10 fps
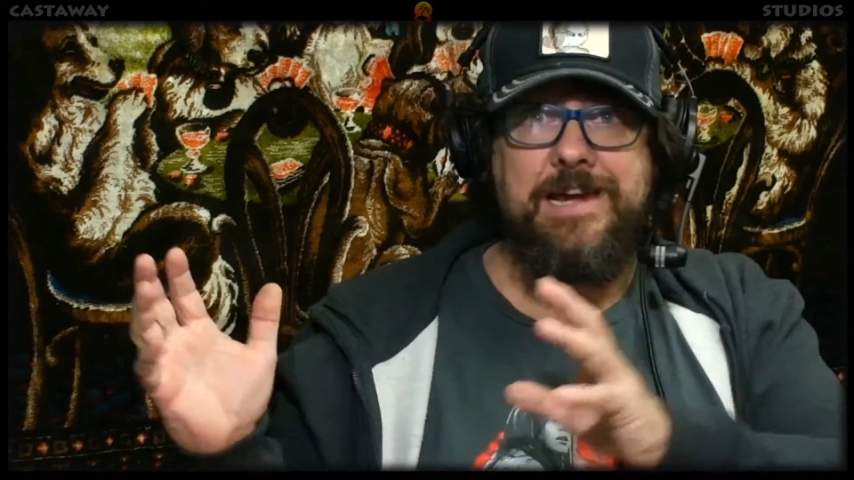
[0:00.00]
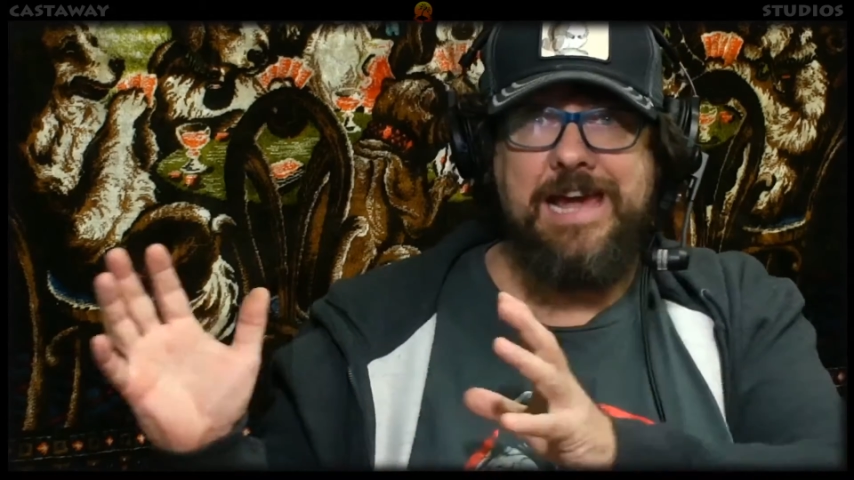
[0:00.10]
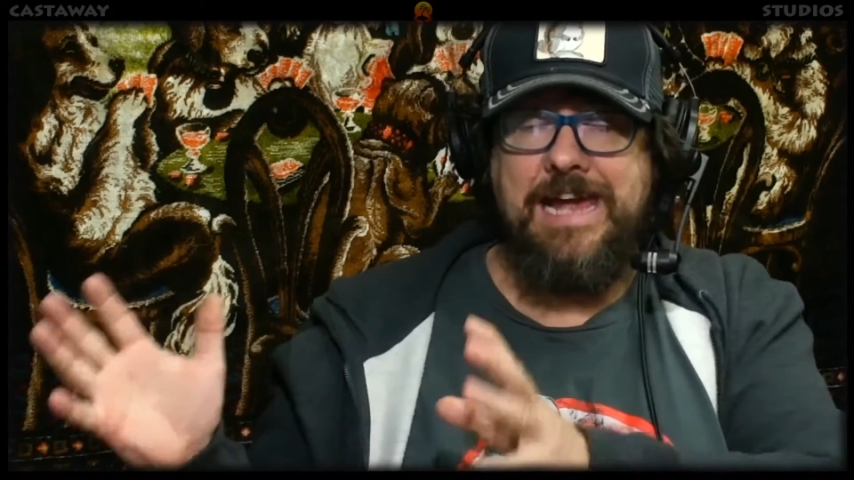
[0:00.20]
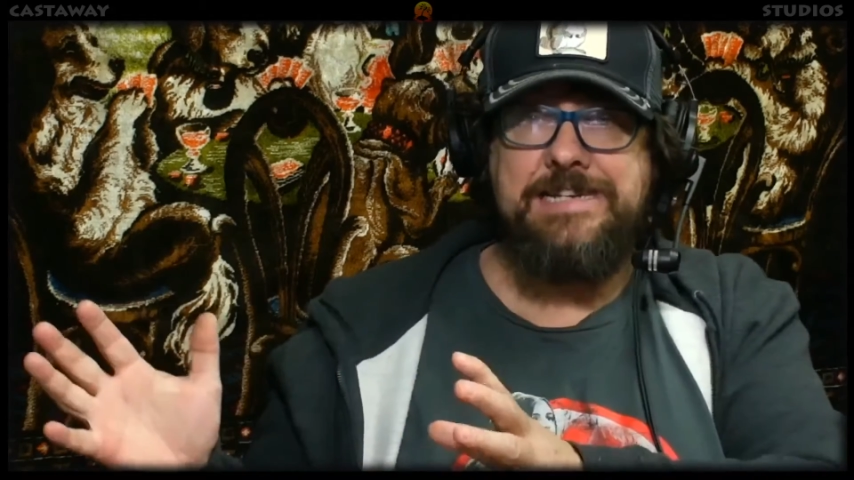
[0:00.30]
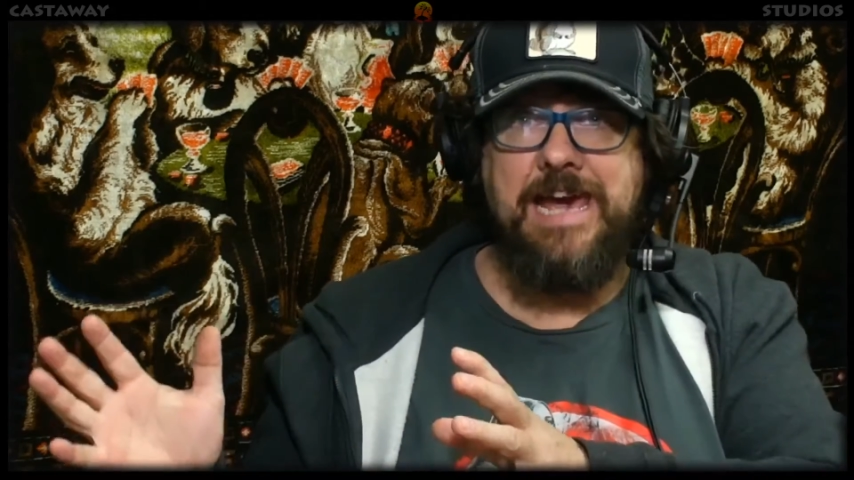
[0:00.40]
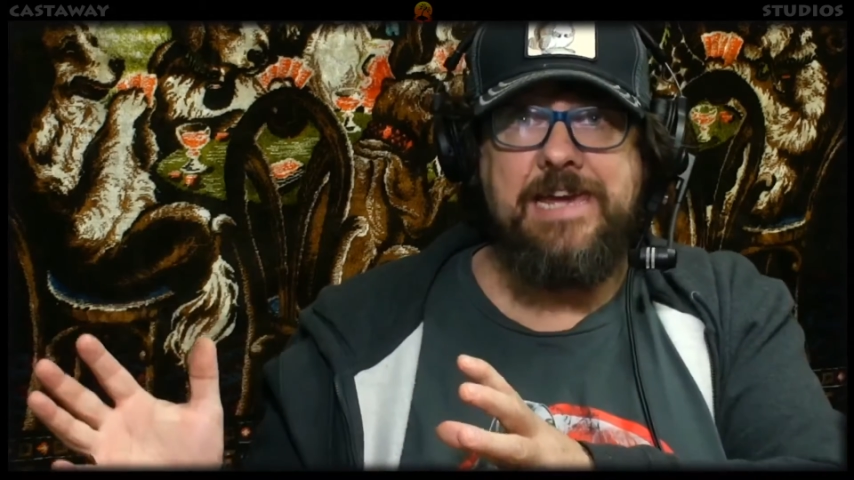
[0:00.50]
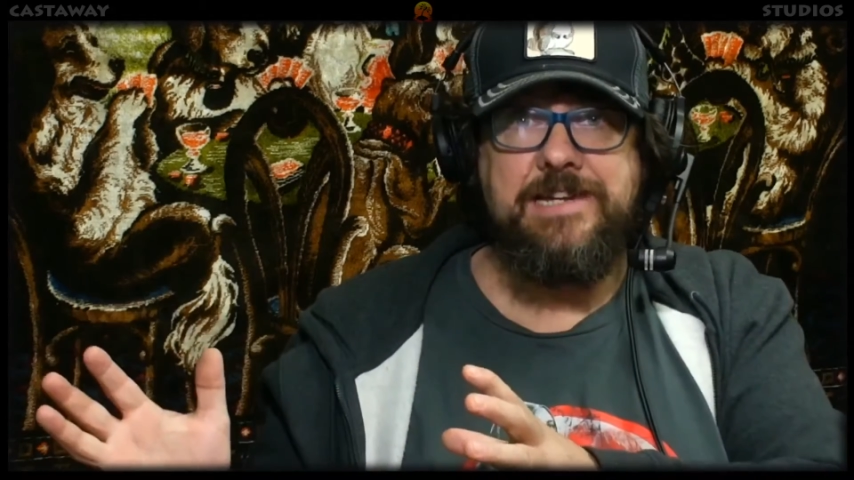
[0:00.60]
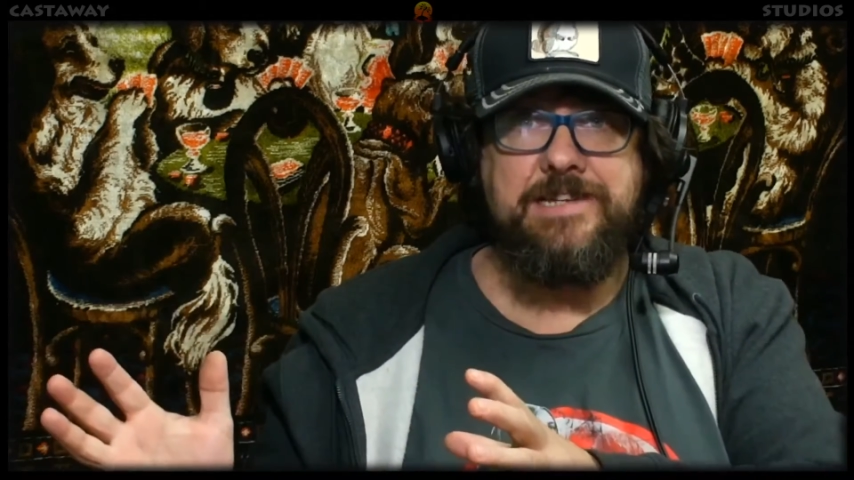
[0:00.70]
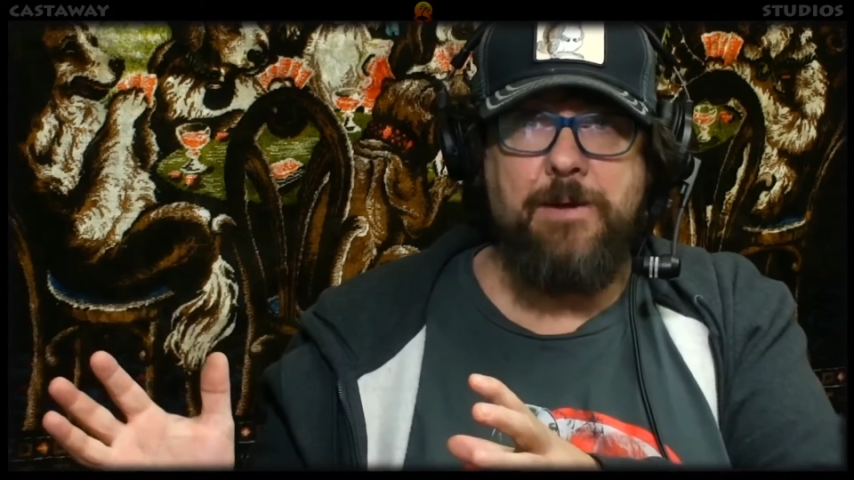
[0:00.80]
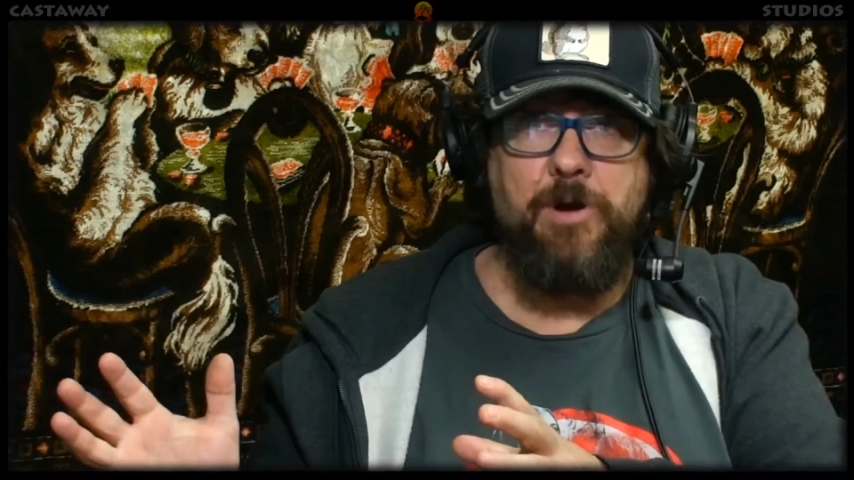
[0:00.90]
and taken
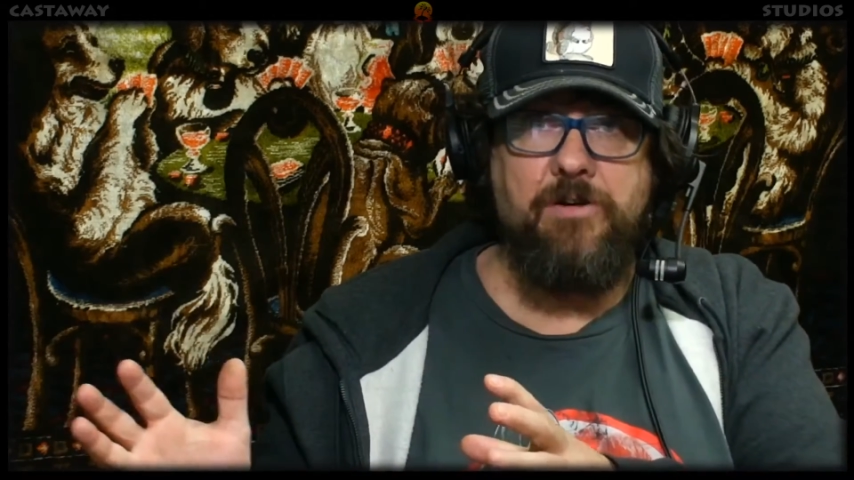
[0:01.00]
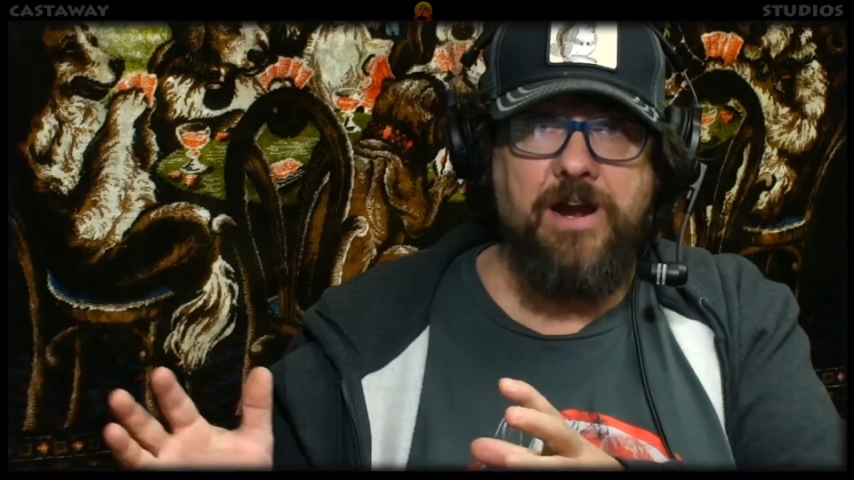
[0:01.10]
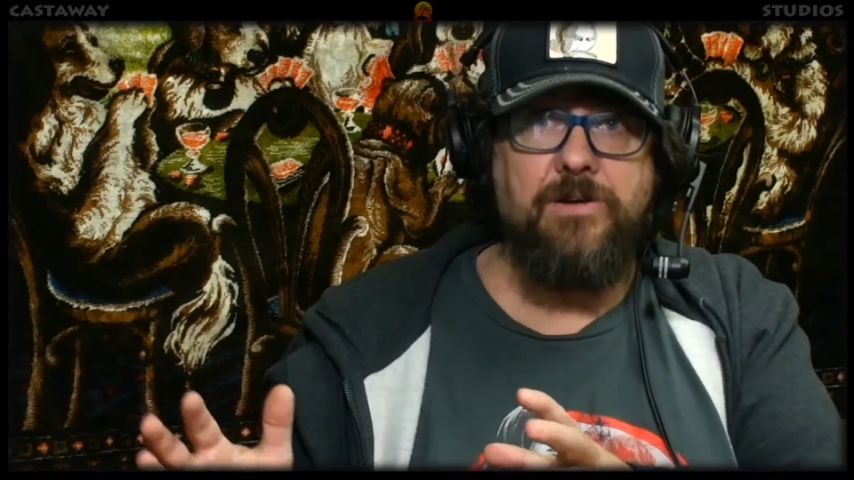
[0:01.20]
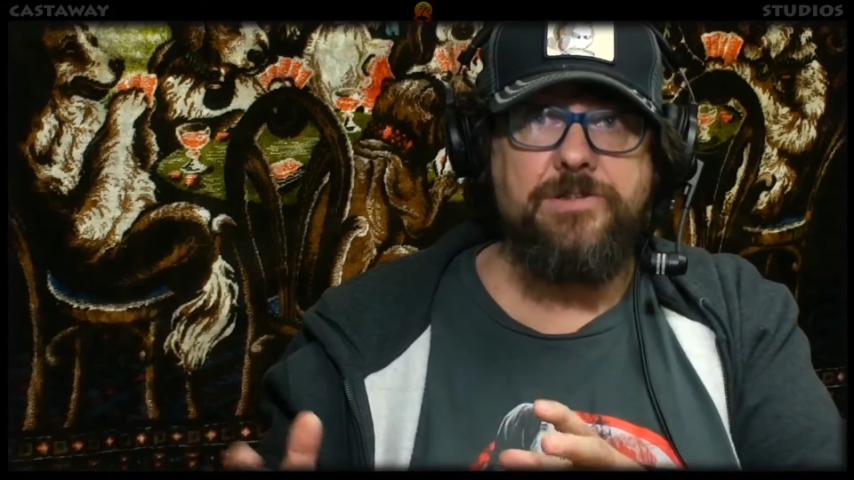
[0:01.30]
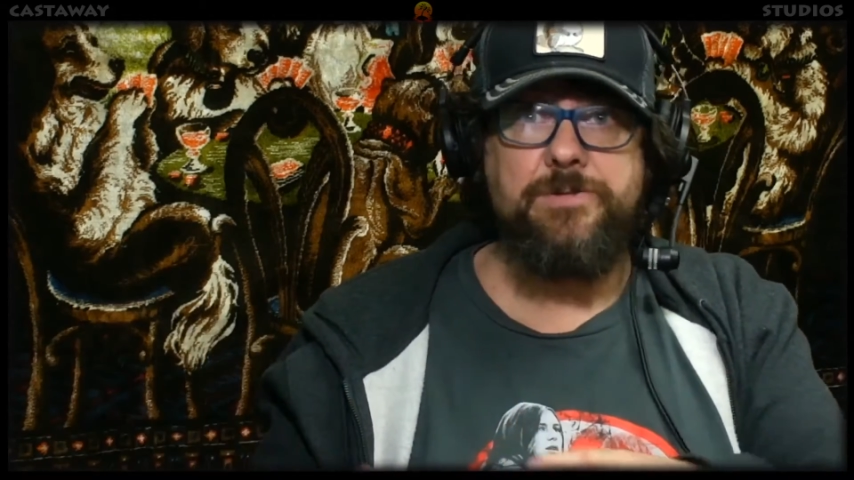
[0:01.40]
somewhere else.